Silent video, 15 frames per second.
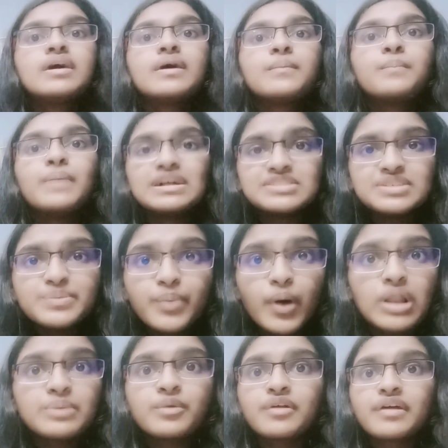Benson
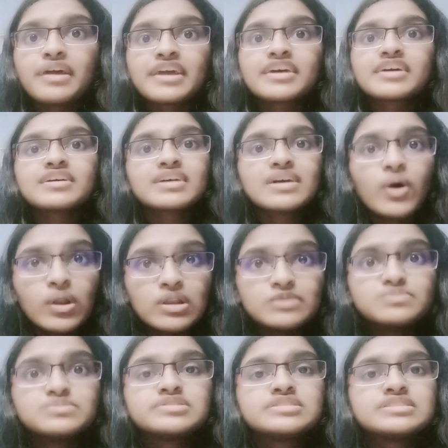Polymeric
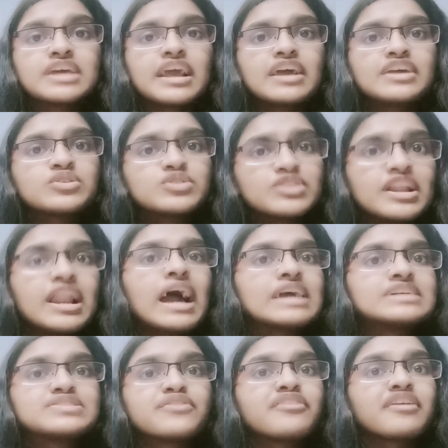columns
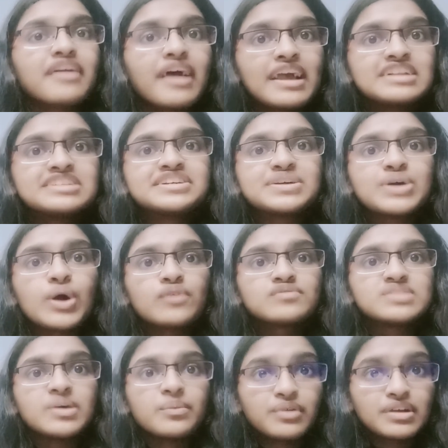utilize a variety of
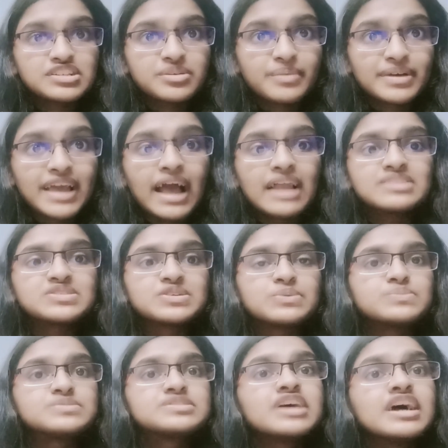separation
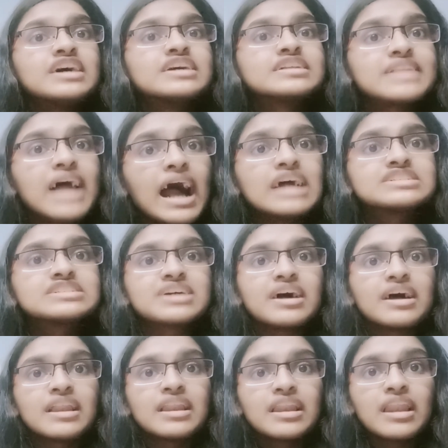mechanisms that
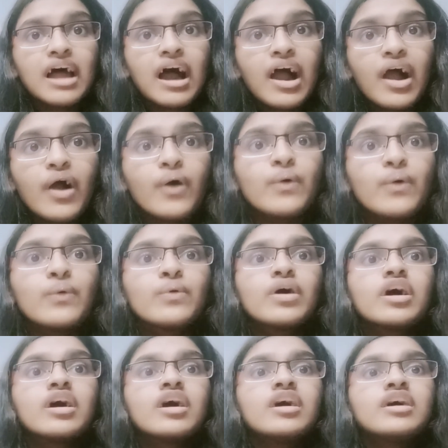
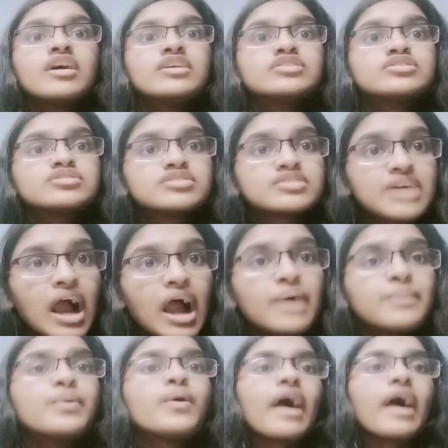allow
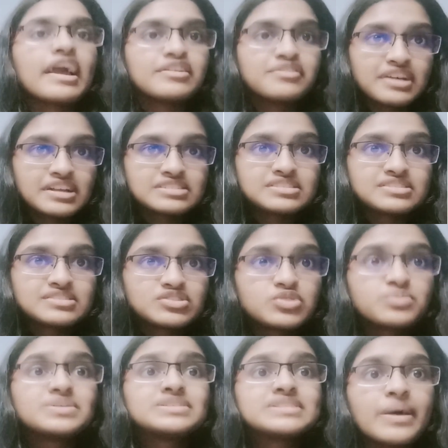carbohydrates
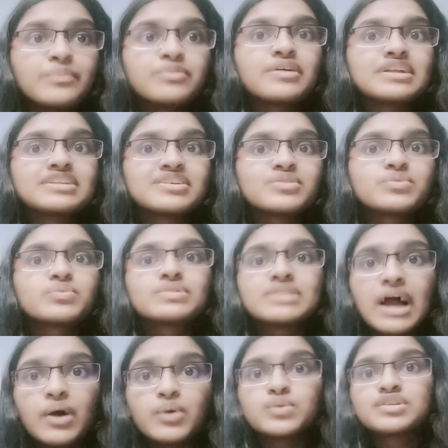to be separated
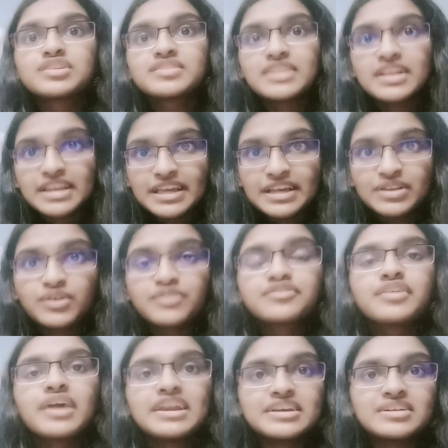without the need of
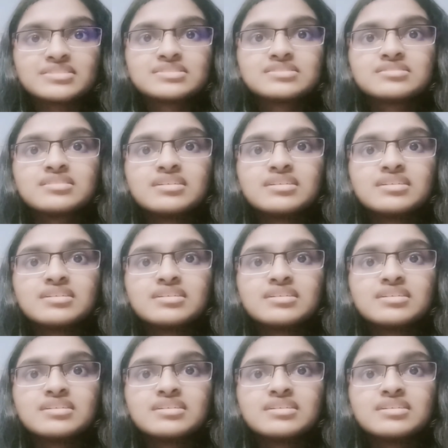gradients.